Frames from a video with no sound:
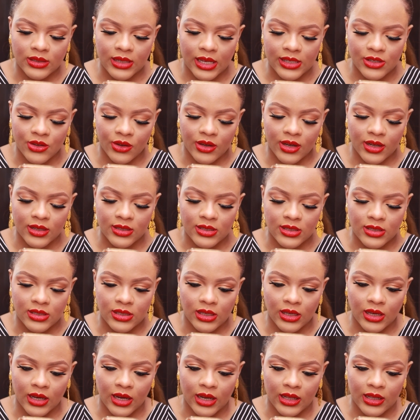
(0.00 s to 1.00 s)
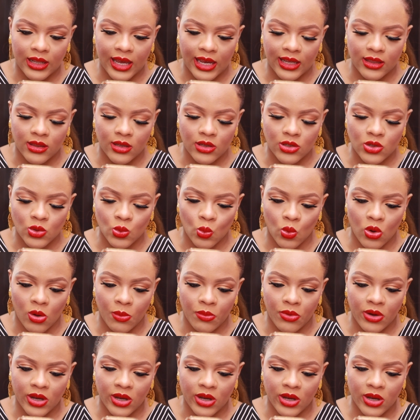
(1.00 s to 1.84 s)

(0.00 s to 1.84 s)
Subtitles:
As you can see, I like this one,